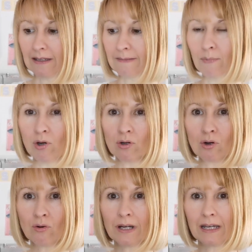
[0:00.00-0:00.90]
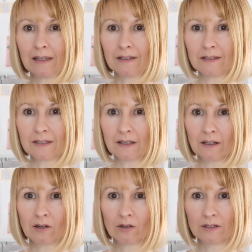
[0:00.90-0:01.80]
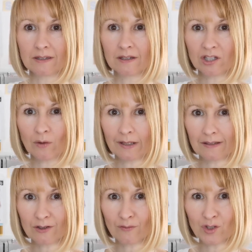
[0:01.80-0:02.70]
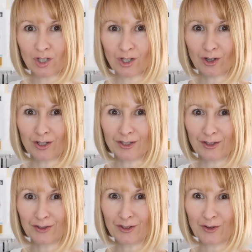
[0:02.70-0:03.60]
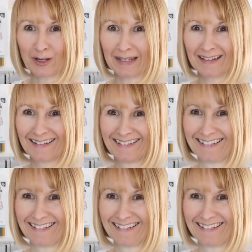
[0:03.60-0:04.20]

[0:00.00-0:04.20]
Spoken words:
It's more green than turquoise. It's showing sort of turquoise on the screen.